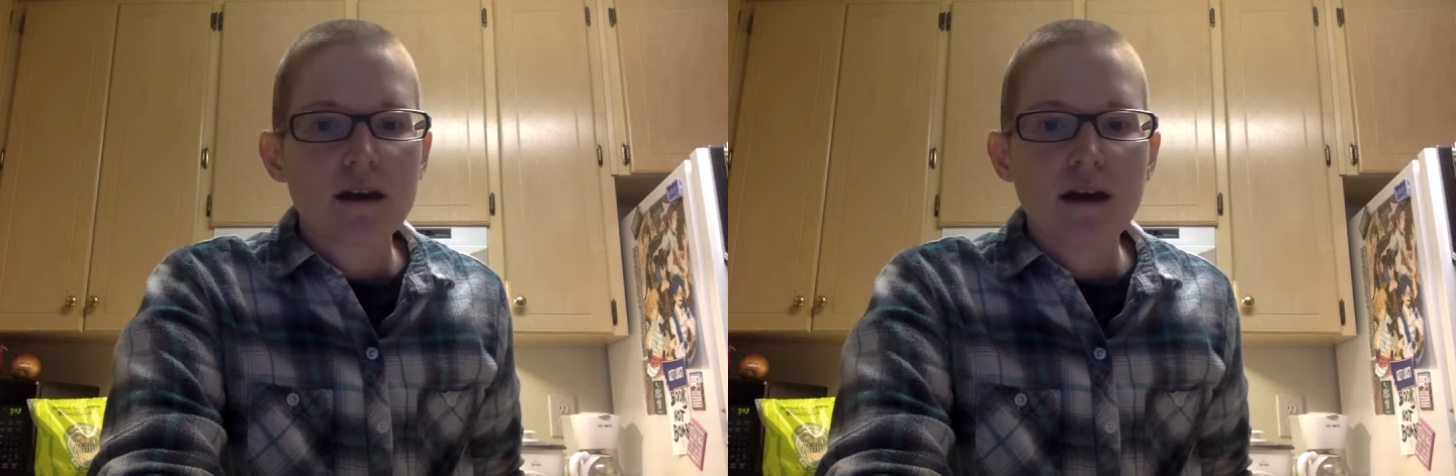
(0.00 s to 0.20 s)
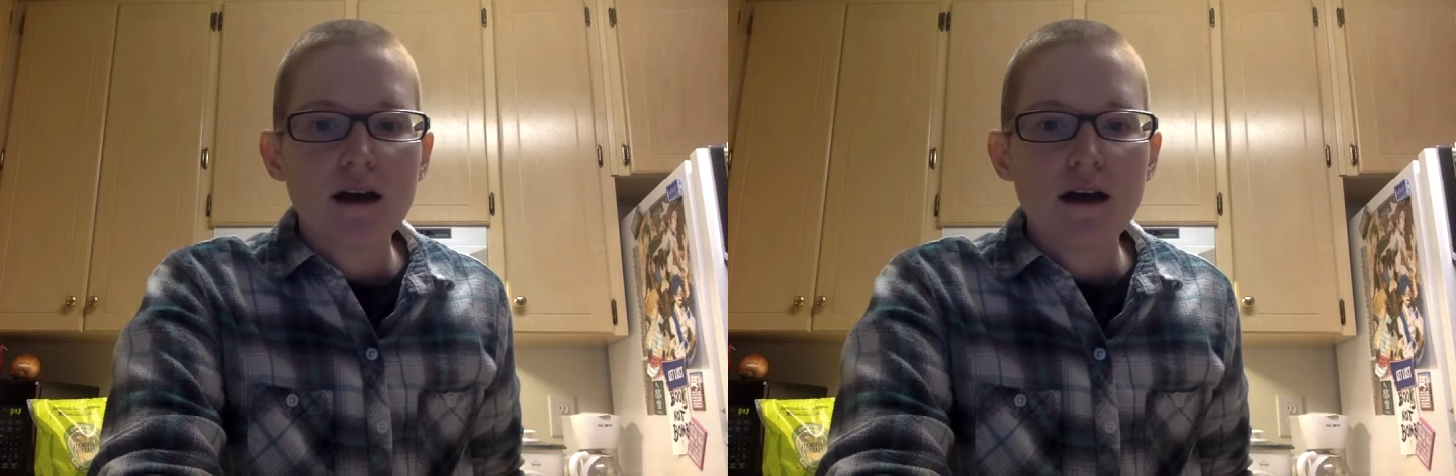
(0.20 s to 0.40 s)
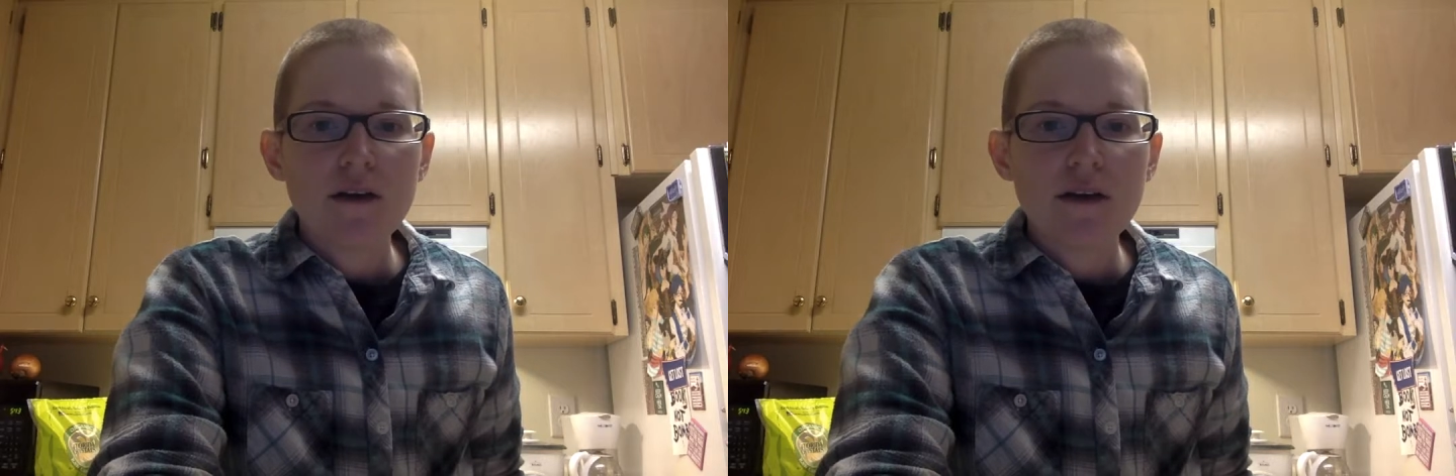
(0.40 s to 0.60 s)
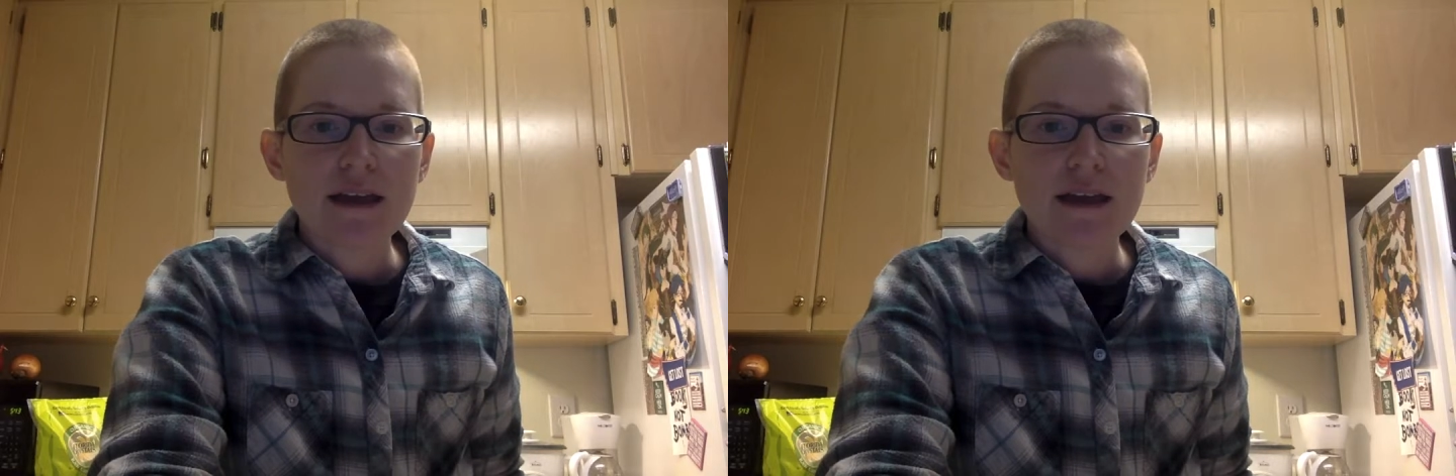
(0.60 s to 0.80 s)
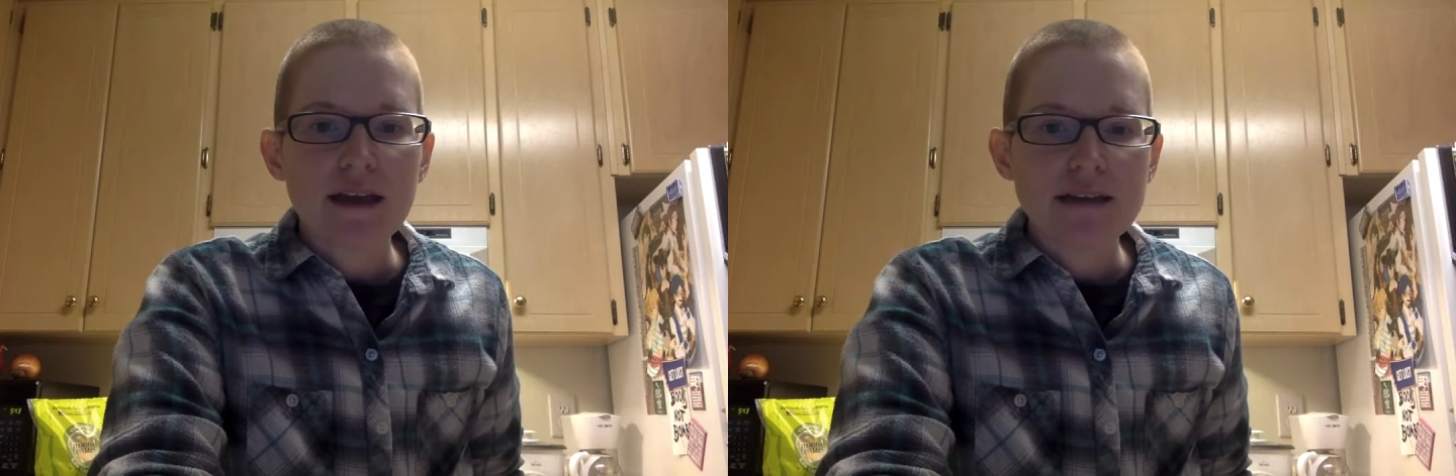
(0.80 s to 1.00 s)
Okay,
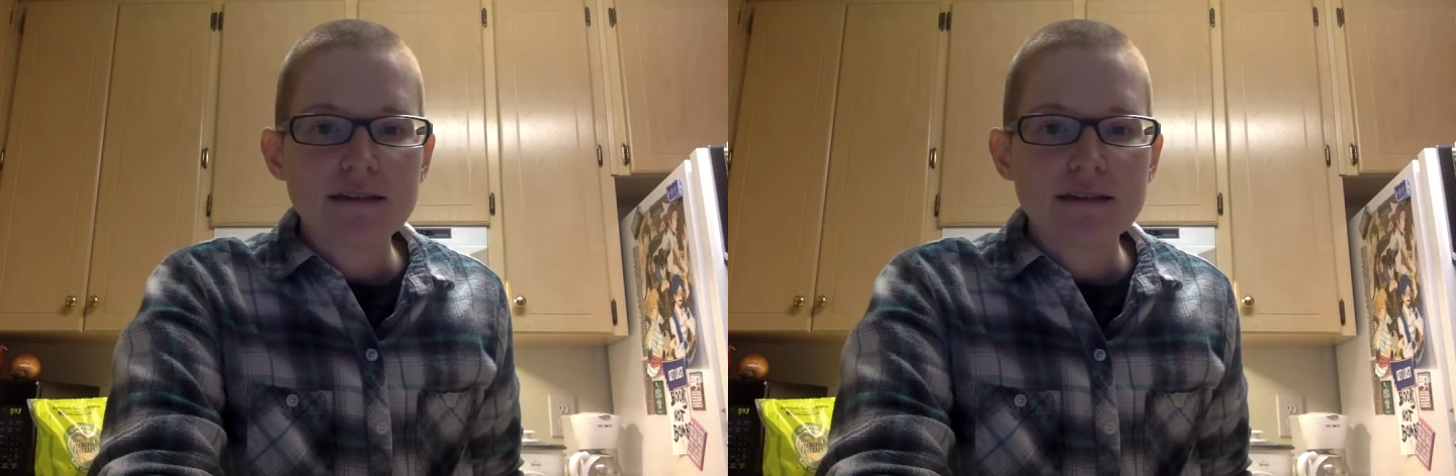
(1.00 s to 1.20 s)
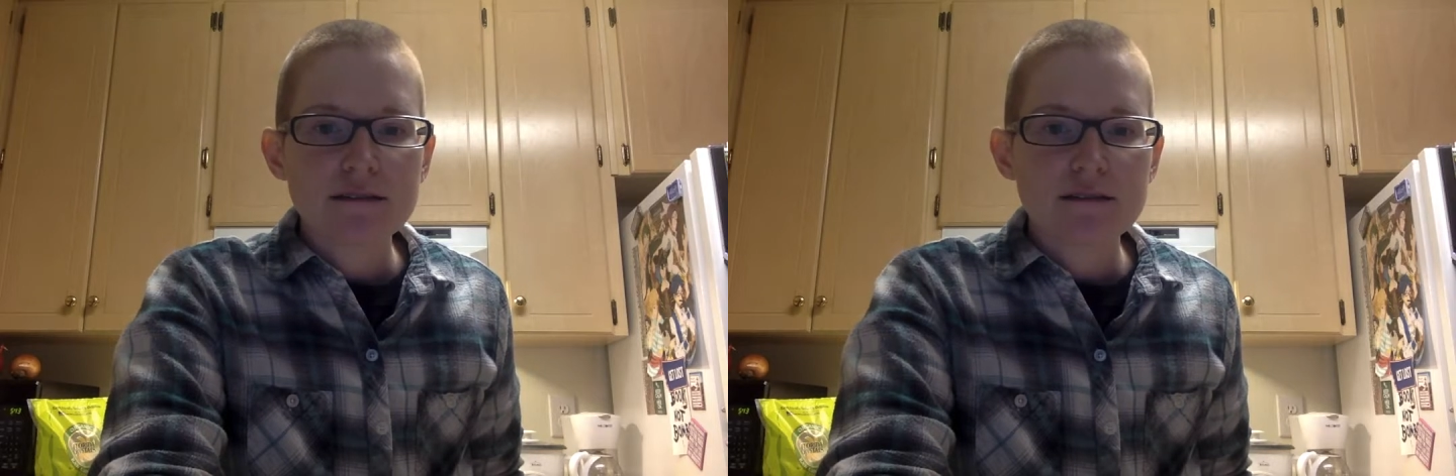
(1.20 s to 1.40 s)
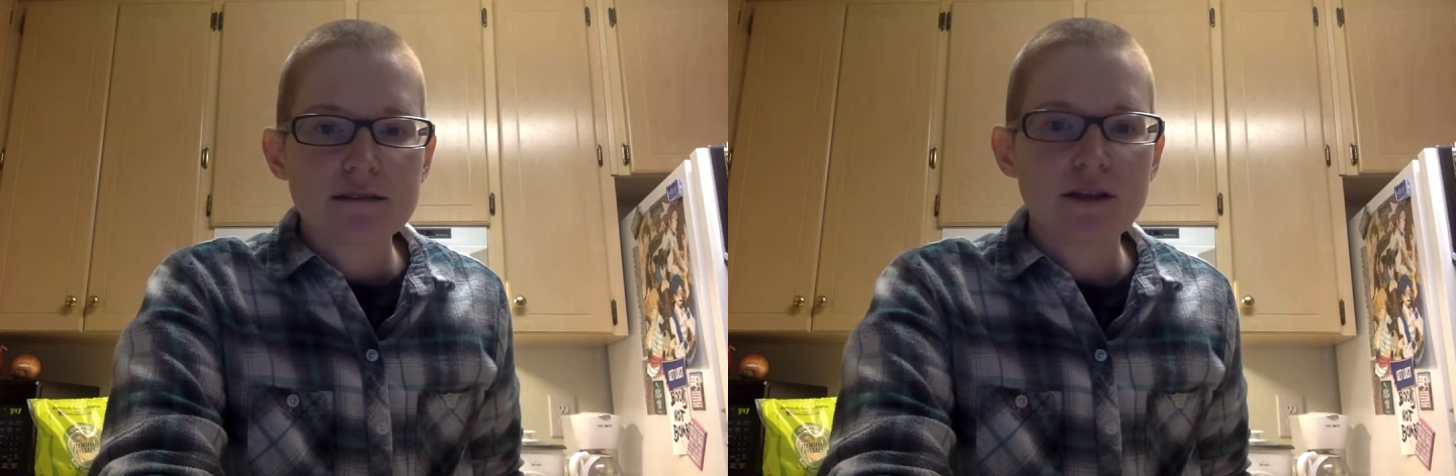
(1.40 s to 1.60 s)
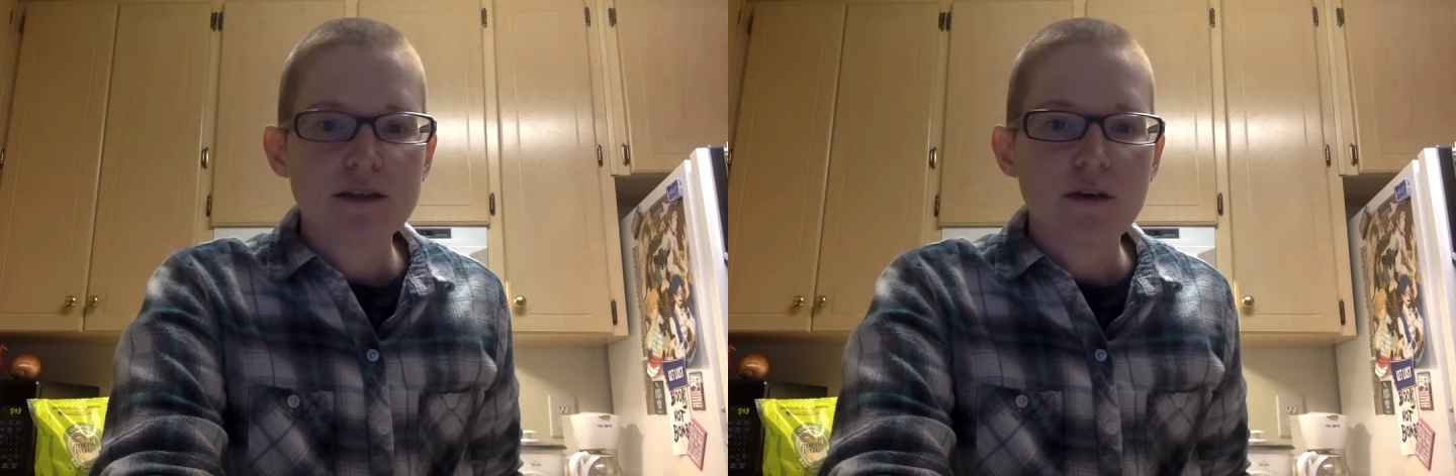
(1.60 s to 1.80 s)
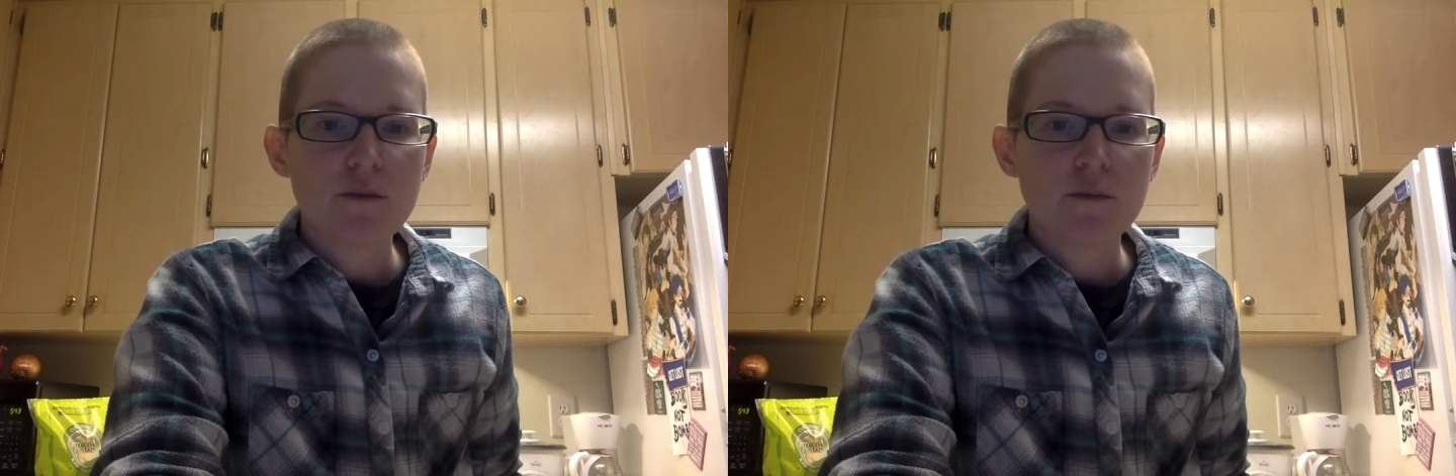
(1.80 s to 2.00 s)
yes, so